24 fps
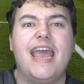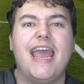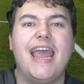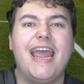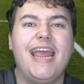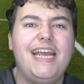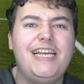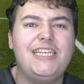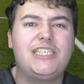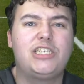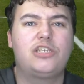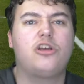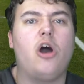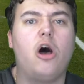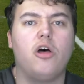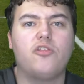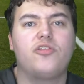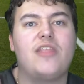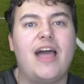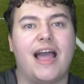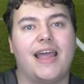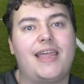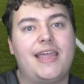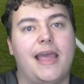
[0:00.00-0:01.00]
He's
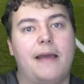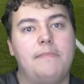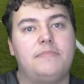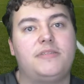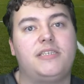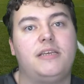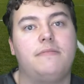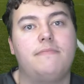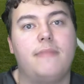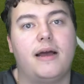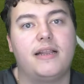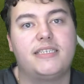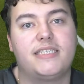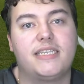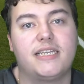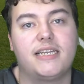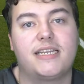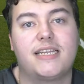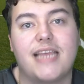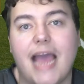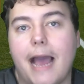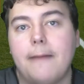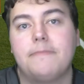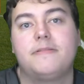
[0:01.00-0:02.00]
got that
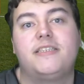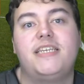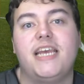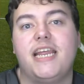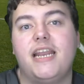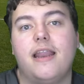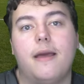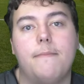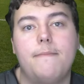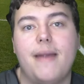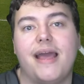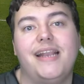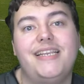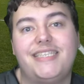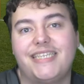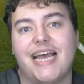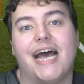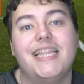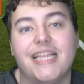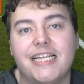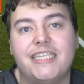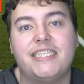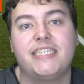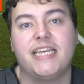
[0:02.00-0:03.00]
captain
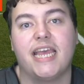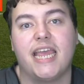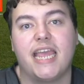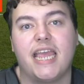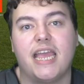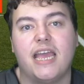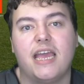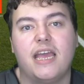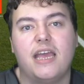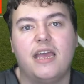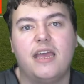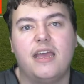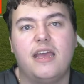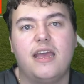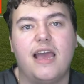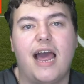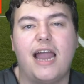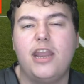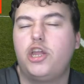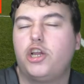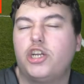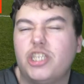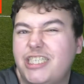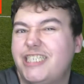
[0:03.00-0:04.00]
mentality.
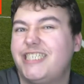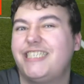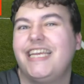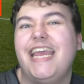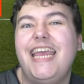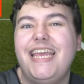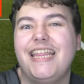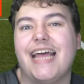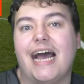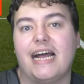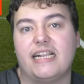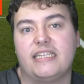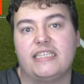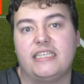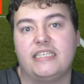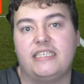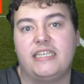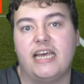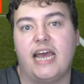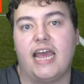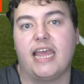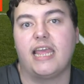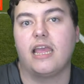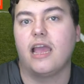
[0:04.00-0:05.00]
And you could see that
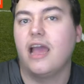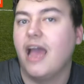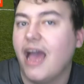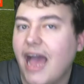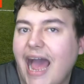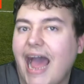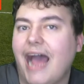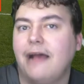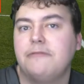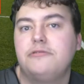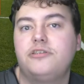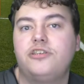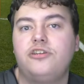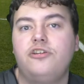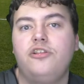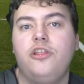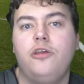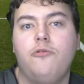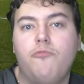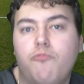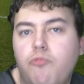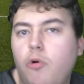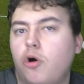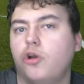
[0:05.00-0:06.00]
today.
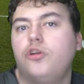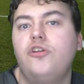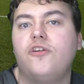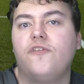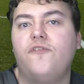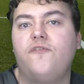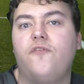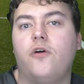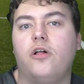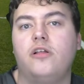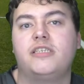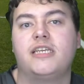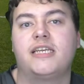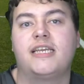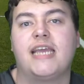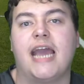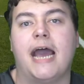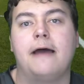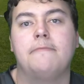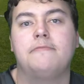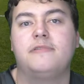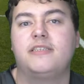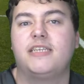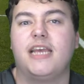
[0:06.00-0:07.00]
Absolutely wonderful as a
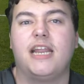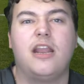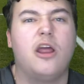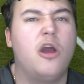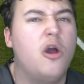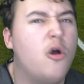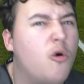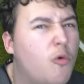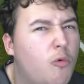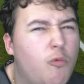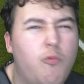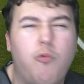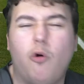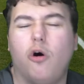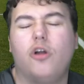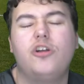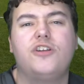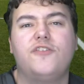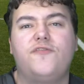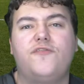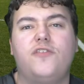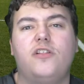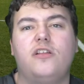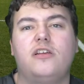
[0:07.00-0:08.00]
captain.
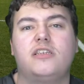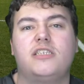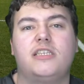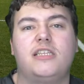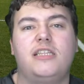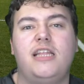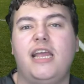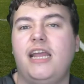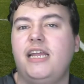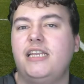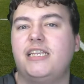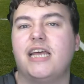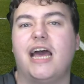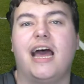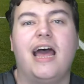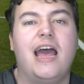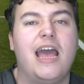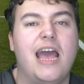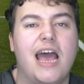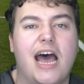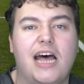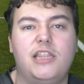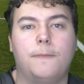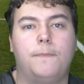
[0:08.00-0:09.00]
Wonderful as a leader.
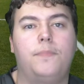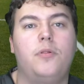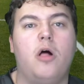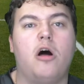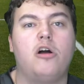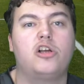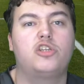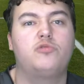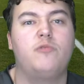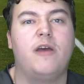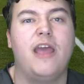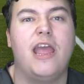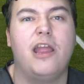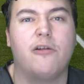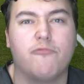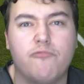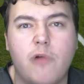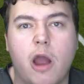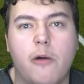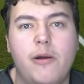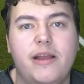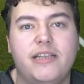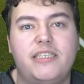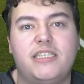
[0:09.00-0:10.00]
And the blocks were
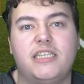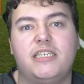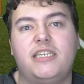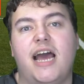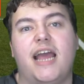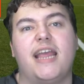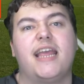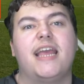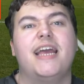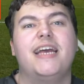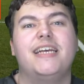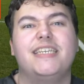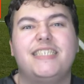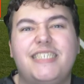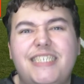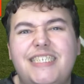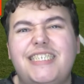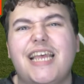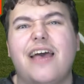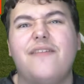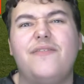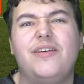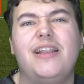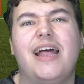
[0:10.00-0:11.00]
heroic today.
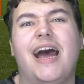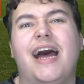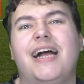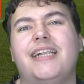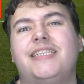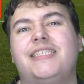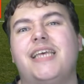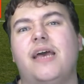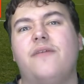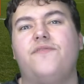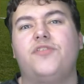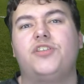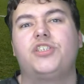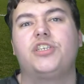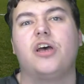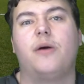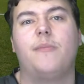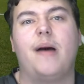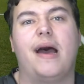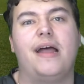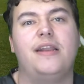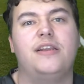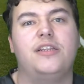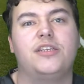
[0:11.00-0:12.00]
7 out of 10 for
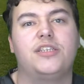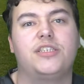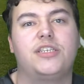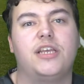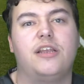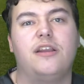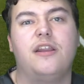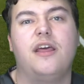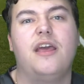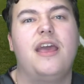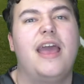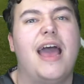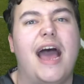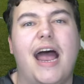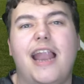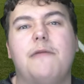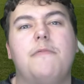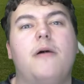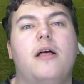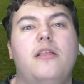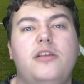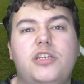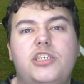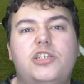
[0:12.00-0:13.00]
Tom Anderson. And
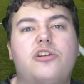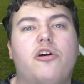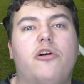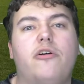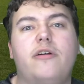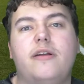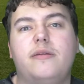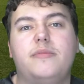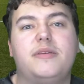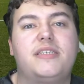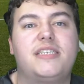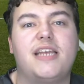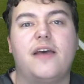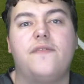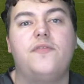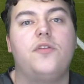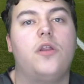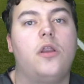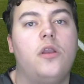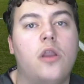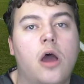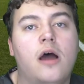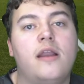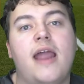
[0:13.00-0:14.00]
I'm only scoring him a 7
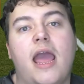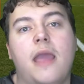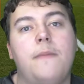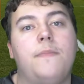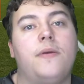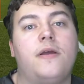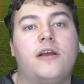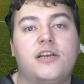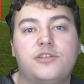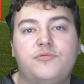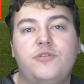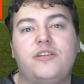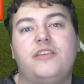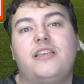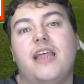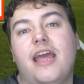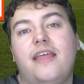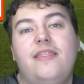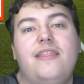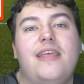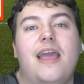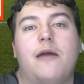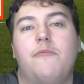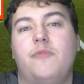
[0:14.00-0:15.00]
and not an 8 because
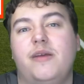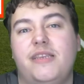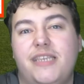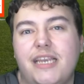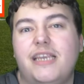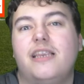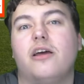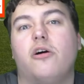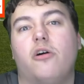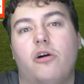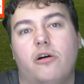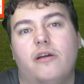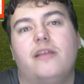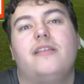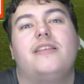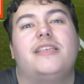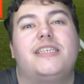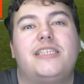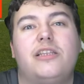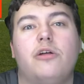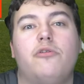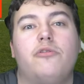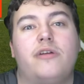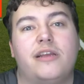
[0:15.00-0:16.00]
in the end we did
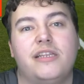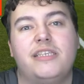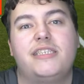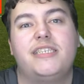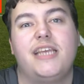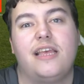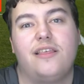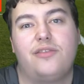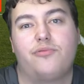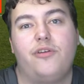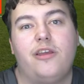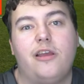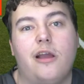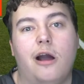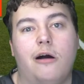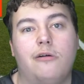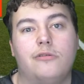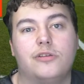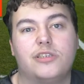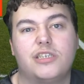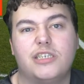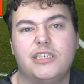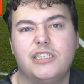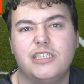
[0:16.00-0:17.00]
still concede 3
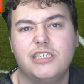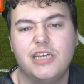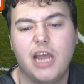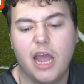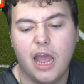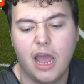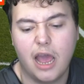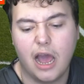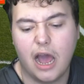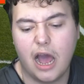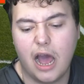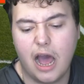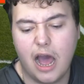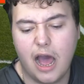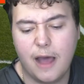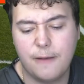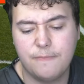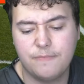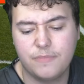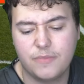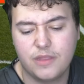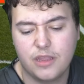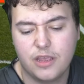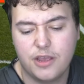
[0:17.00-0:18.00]
goals.
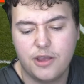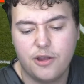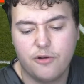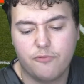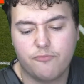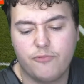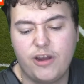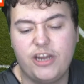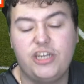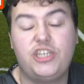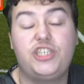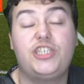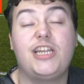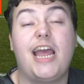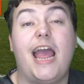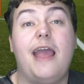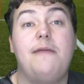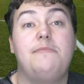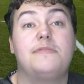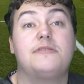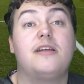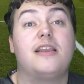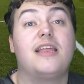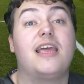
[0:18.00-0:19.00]
Reece
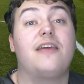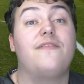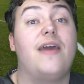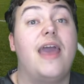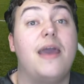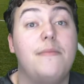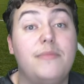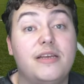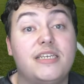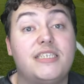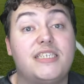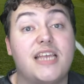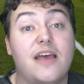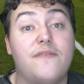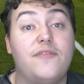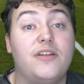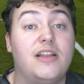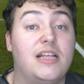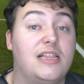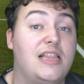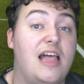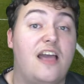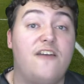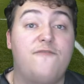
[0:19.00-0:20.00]
James, I'm going to give him a
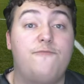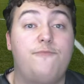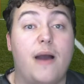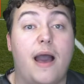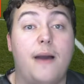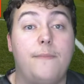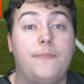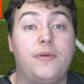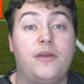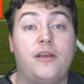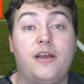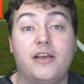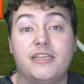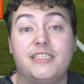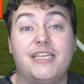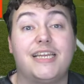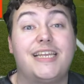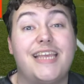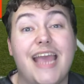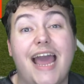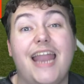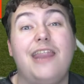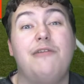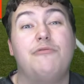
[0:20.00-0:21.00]
7 at left back because,
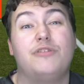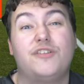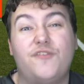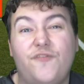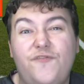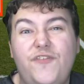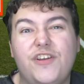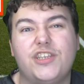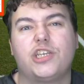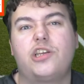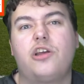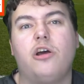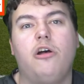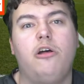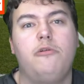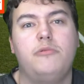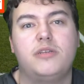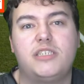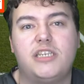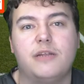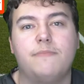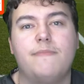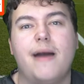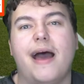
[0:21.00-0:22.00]
again, he was physical. He
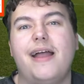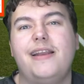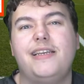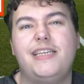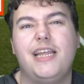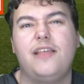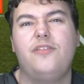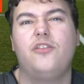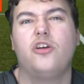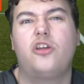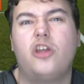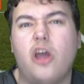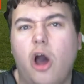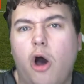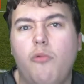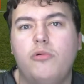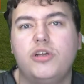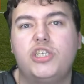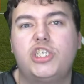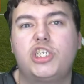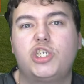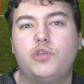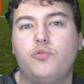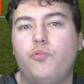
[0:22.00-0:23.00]
was demanding. The goal
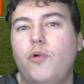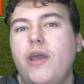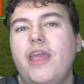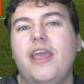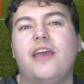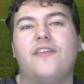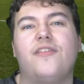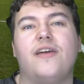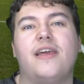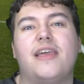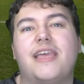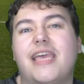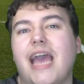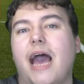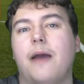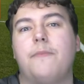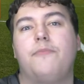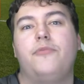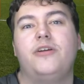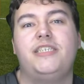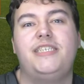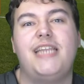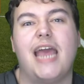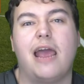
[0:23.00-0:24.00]
was sweeter than
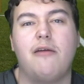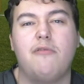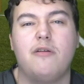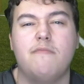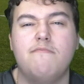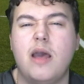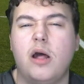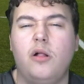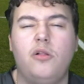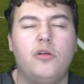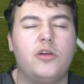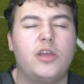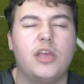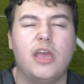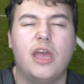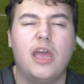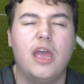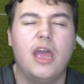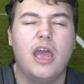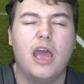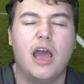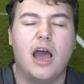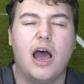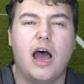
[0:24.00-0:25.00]
Cadbury's Dairy Milk.
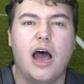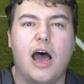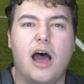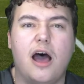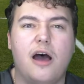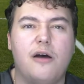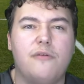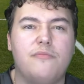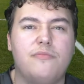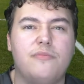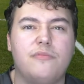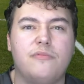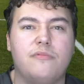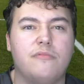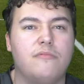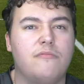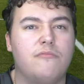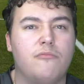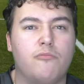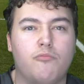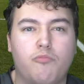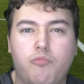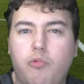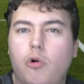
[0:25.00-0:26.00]

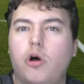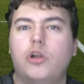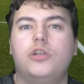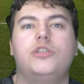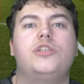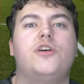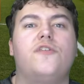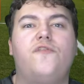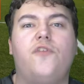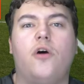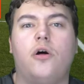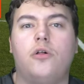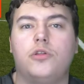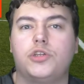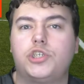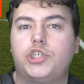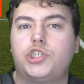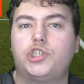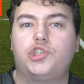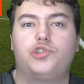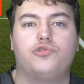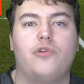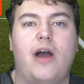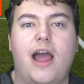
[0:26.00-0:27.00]
Wonderful
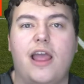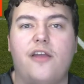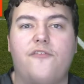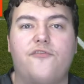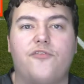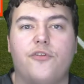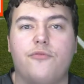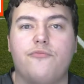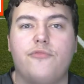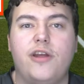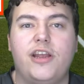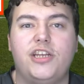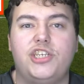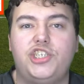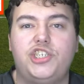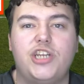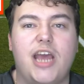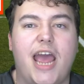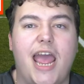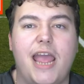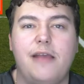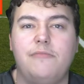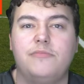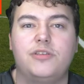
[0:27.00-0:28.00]
strike from Reece
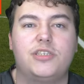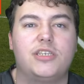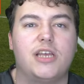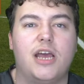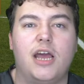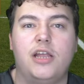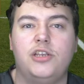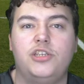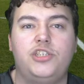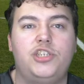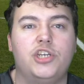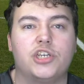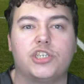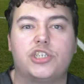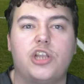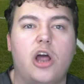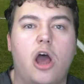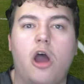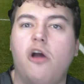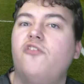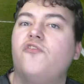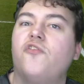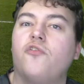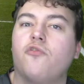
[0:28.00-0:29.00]
James and just
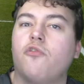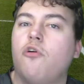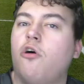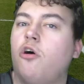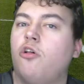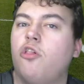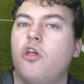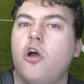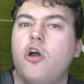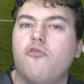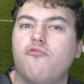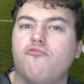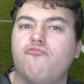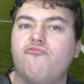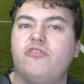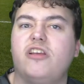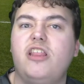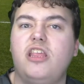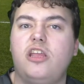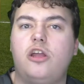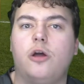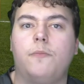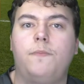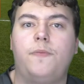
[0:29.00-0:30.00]
overall
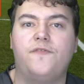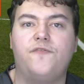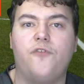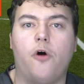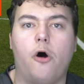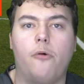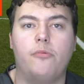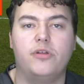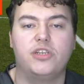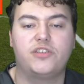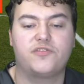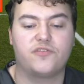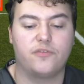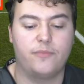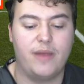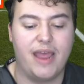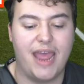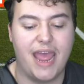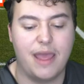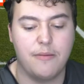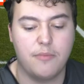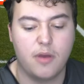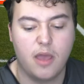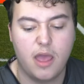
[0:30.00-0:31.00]
really good performance from
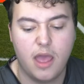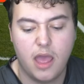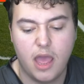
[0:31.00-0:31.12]
him.